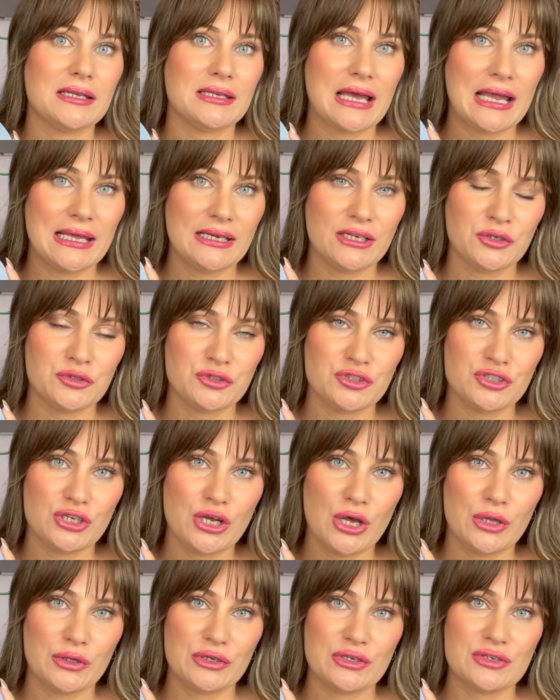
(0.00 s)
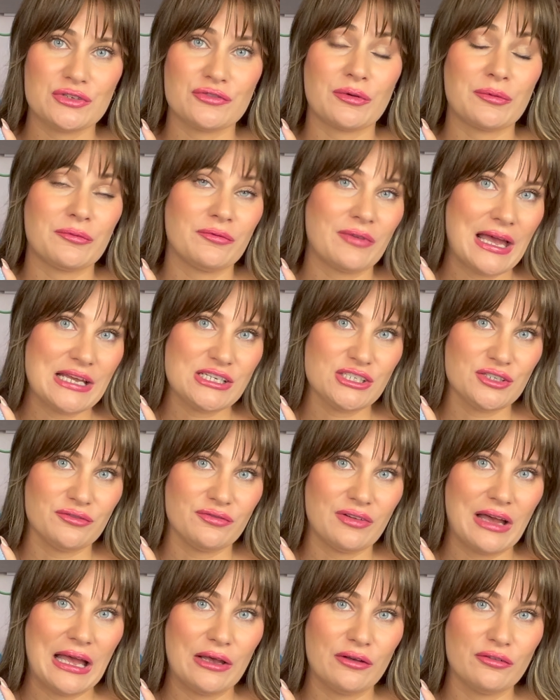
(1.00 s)
$900 from
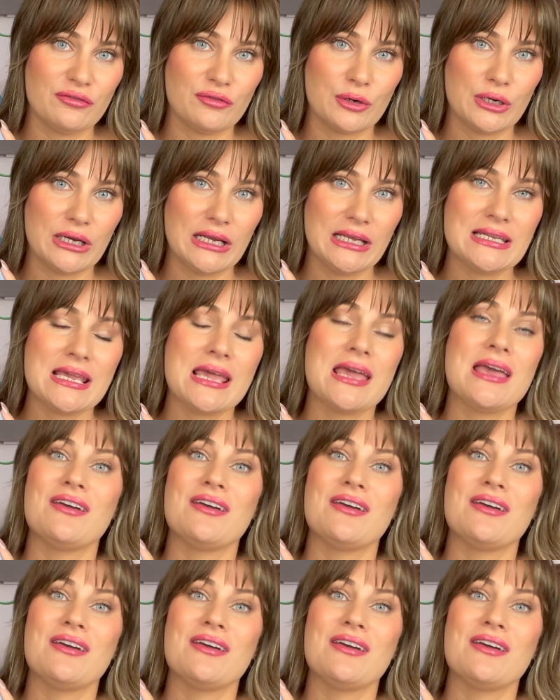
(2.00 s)
Fashionphile for it.